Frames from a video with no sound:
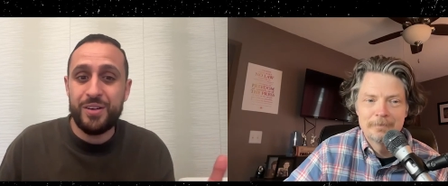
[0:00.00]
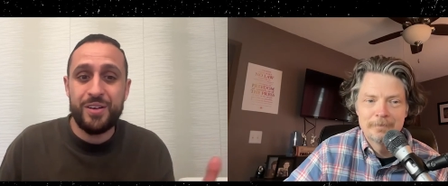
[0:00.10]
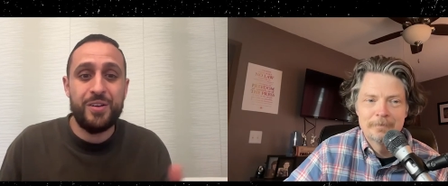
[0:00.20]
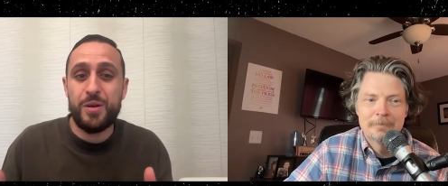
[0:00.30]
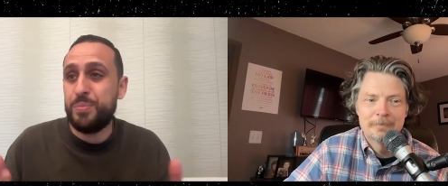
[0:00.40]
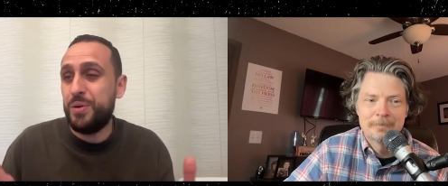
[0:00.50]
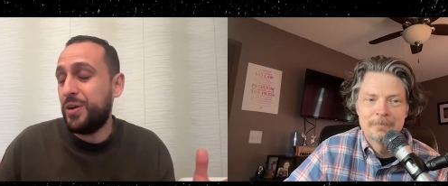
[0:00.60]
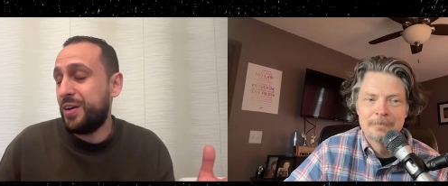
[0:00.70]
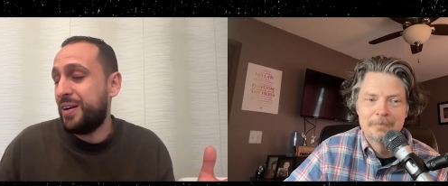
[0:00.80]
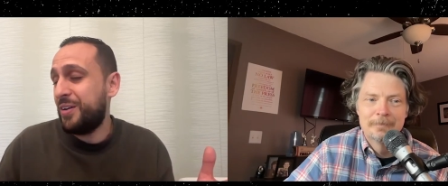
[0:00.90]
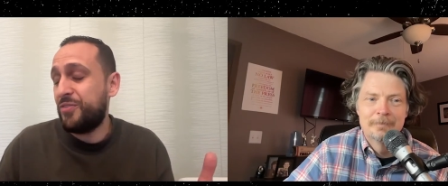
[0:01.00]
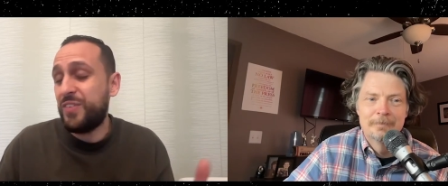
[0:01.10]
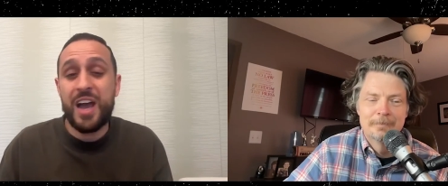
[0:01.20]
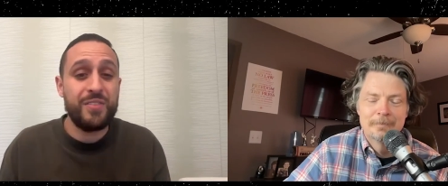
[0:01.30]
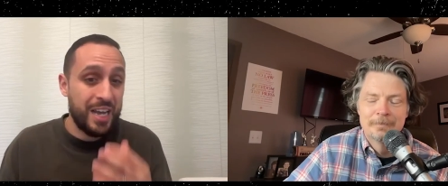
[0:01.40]
Speaker 1: or or, or uh,
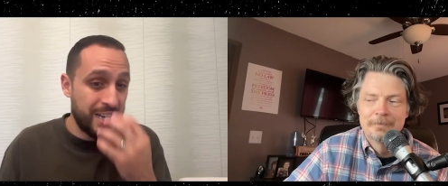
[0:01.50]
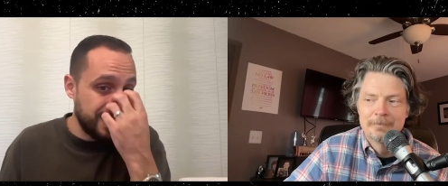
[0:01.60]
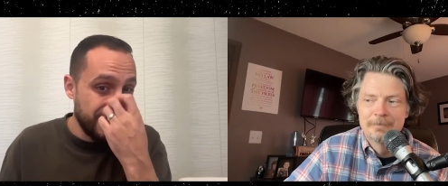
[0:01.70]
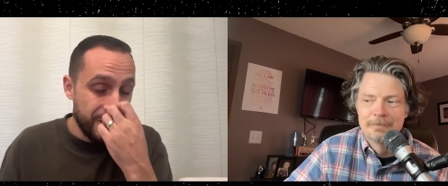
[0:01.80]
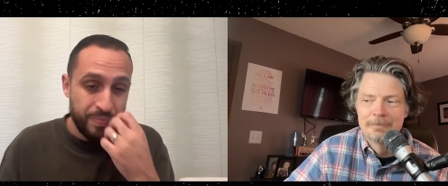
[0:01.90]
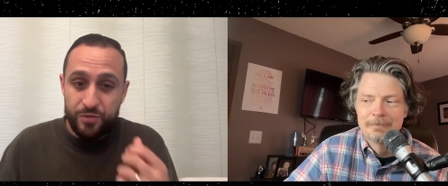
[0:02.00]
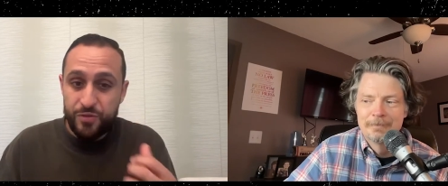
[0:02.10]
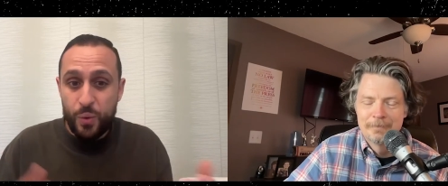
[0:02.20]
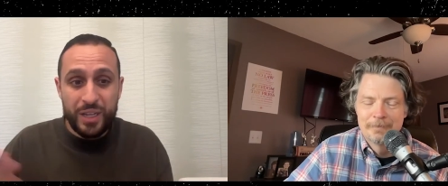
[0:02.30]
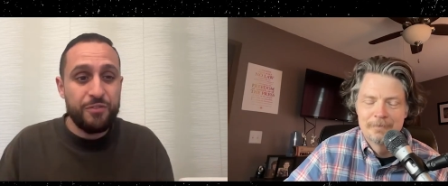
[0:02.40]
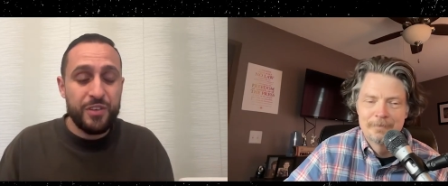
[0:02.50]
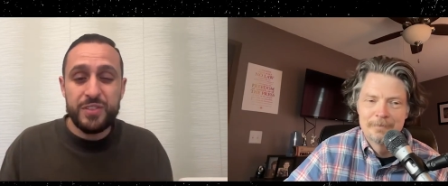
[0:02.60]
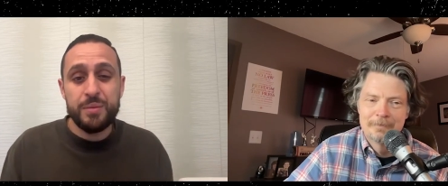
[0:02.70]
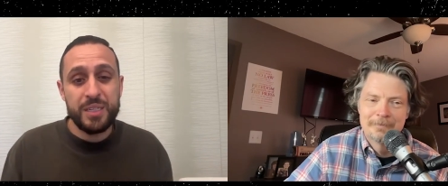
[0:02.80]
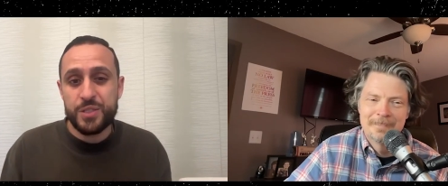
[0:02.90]
Five Guys. If you're waiting
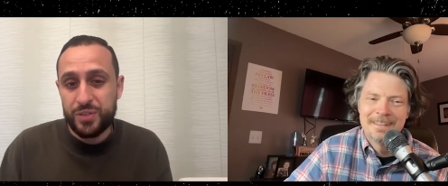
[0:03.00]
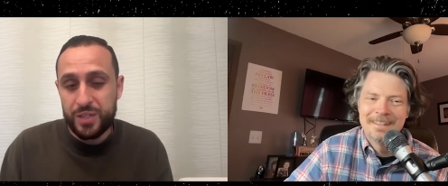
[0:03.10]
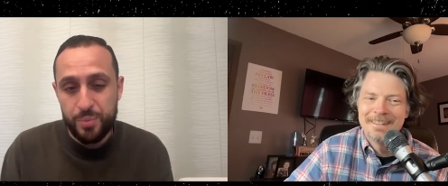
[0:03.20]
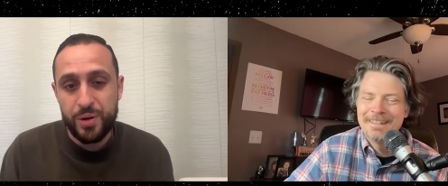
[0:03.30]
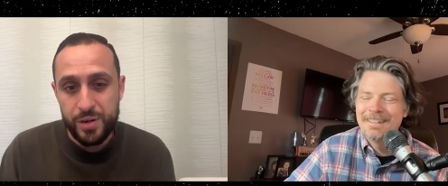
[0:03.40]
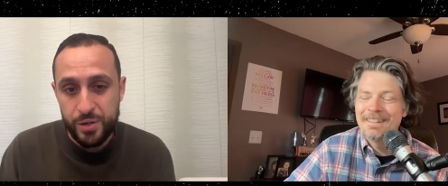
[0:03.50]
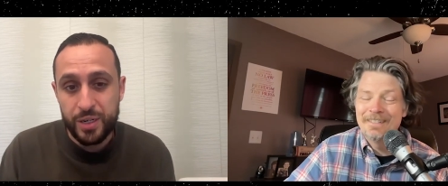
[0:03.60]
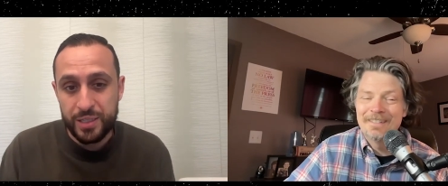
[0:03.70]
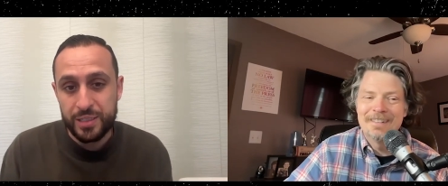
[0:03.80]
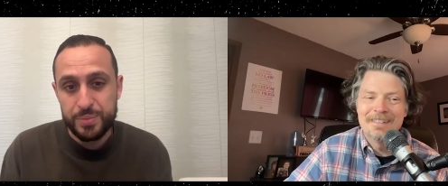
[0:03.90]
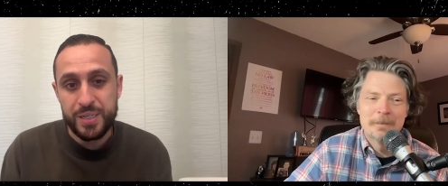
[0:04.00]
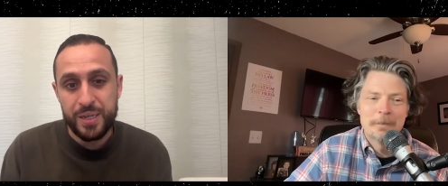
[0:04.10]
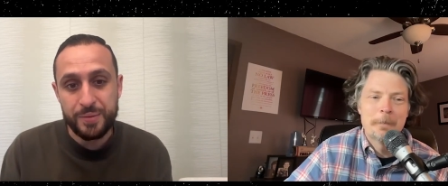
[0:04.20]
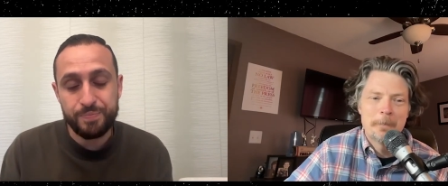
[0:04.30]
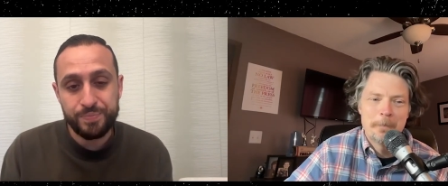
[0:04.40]
15 minutes for that burger, you're going to get
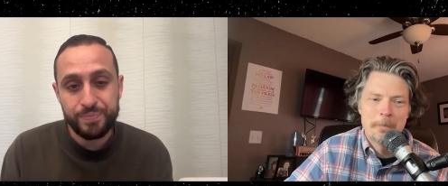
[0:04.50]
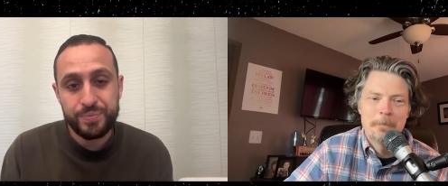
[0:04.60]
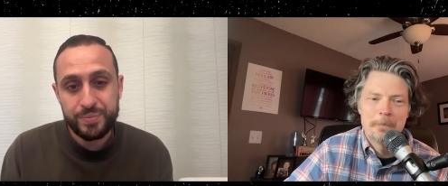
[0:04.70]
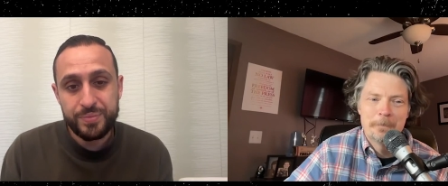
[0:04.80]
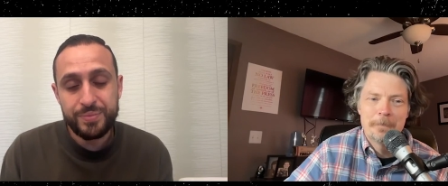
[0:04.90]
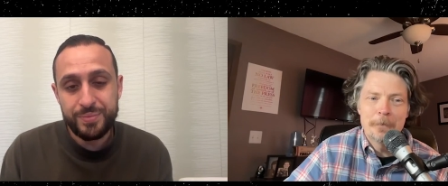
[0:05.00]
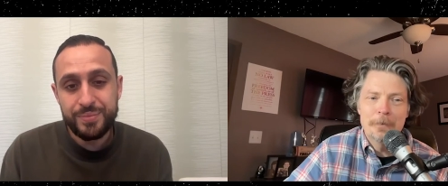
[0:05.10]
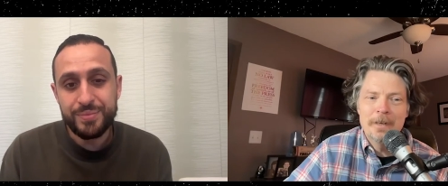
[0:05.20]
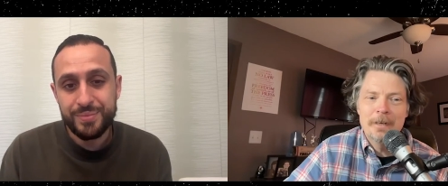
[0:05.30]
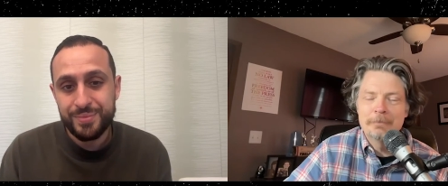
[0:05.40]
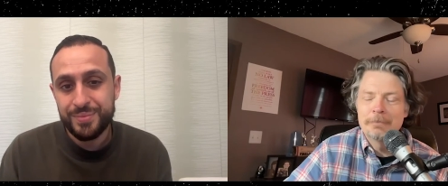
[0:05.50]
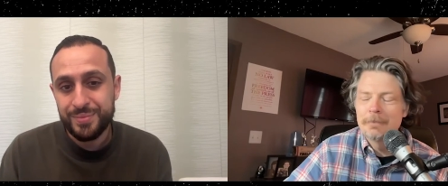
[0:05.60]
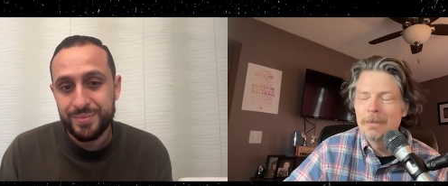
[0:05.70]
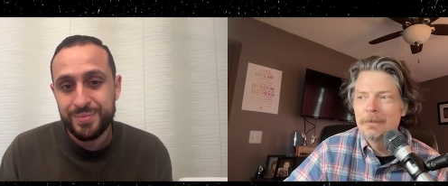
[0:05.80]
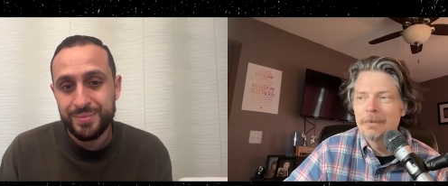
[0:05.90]
upset.
Speaker 2: Oh yeah,
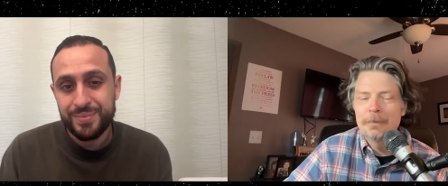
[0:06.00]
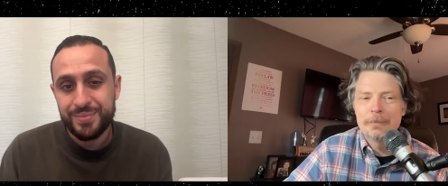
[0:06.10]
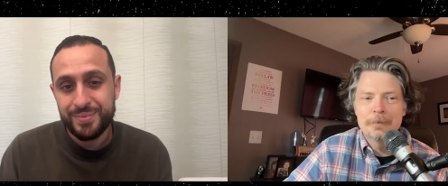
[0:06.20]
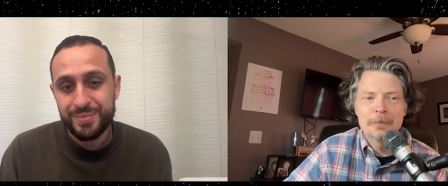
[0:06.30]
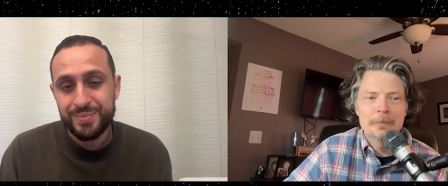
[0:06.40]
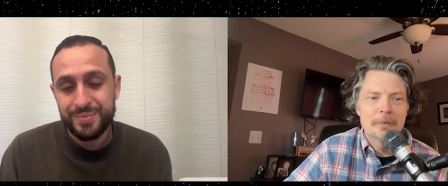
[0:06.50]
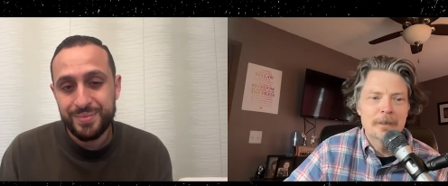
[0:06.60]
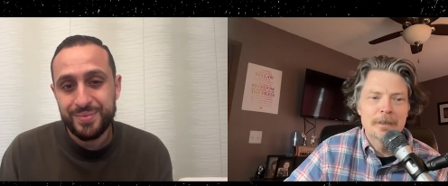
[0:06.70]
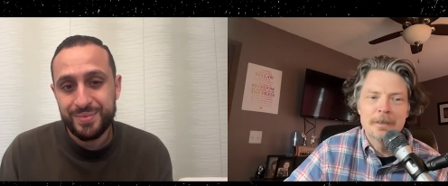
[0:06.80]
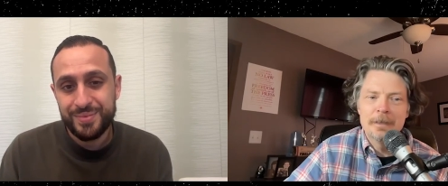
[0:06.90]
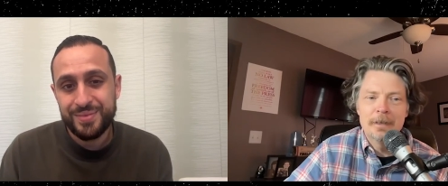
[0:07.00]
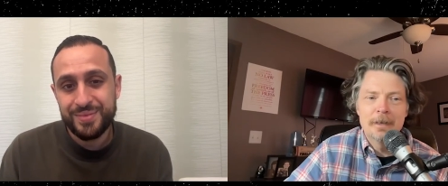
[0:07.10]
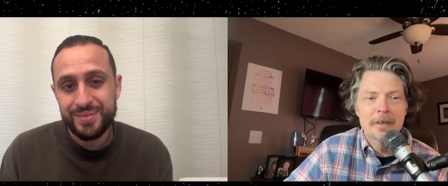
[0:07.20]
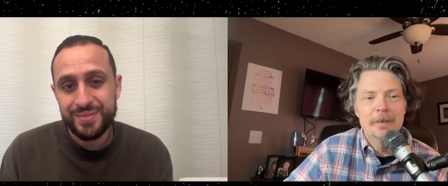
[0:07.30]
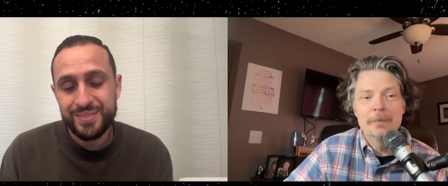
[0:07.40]
no, no, no. I uh,
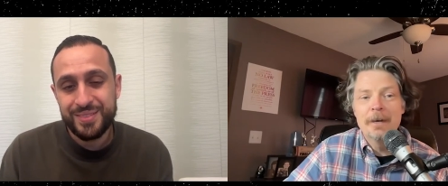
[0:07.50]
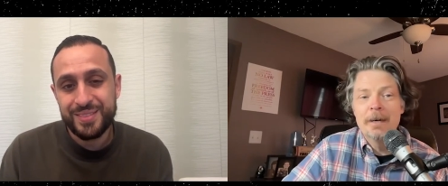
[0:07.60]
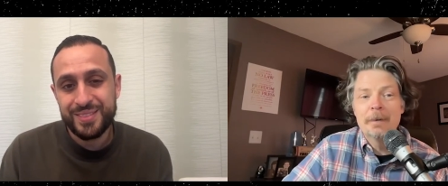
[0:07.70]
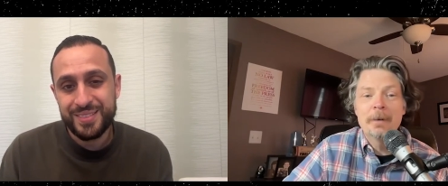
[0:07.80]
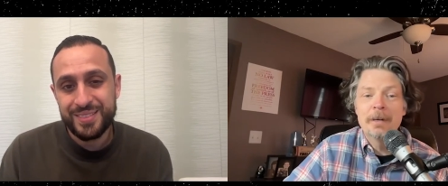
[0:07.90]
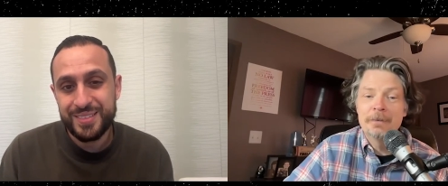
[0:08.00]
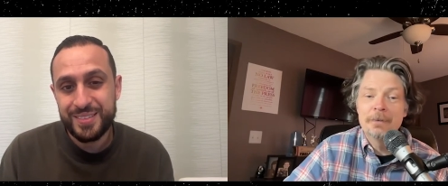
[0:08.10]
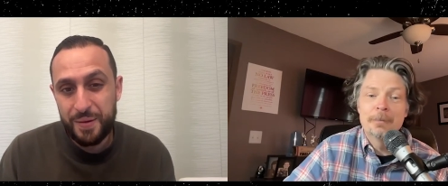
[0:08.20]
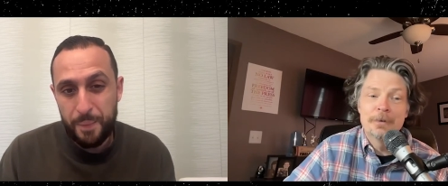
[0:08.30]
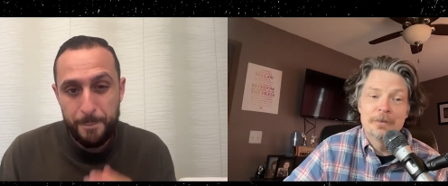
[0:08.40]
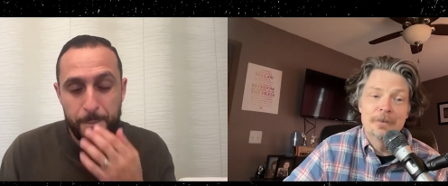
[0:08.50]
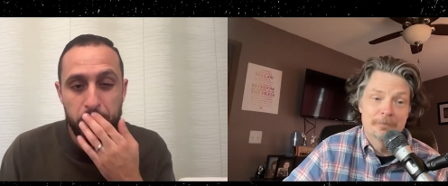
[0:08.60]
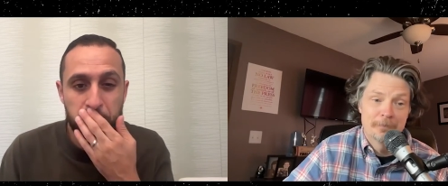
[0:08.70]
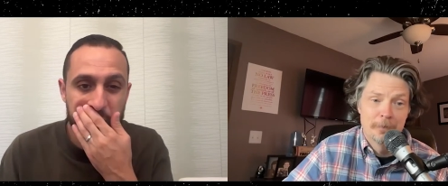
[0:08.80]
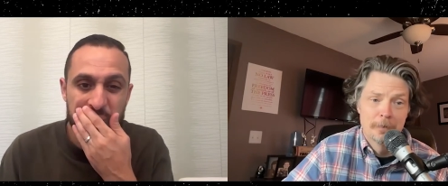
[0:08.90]
I am not a patient person.
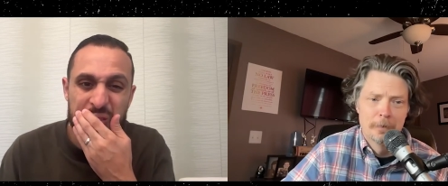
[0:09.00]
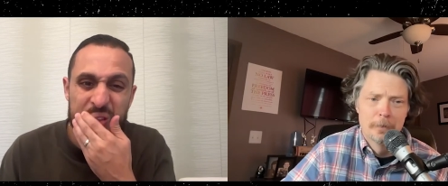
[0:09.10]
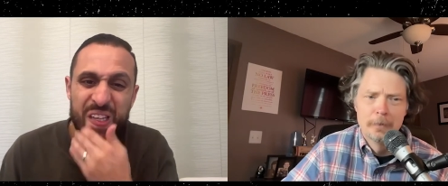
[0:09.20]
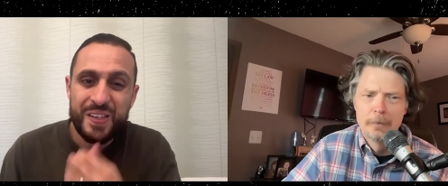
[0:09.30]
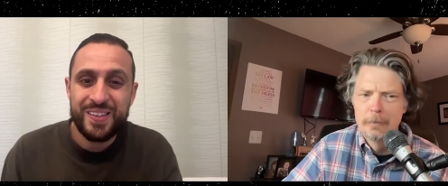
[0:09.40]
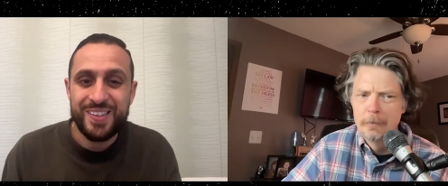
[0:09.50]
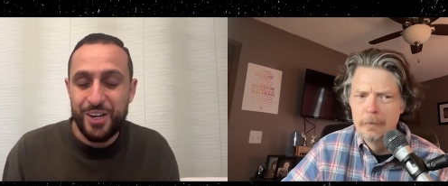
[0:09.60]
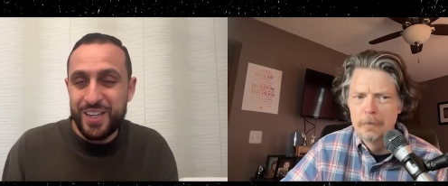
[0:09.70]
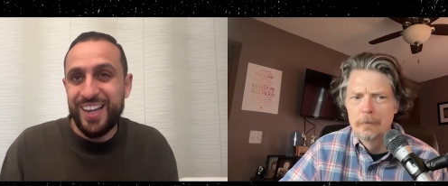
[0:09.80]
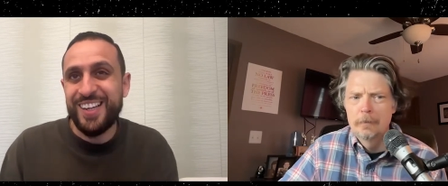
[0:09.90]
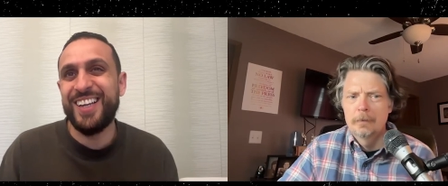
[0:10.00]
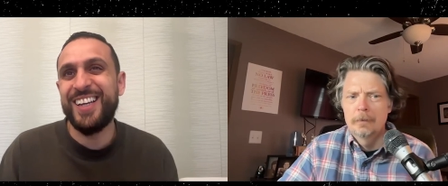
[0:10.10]
Oh yeah,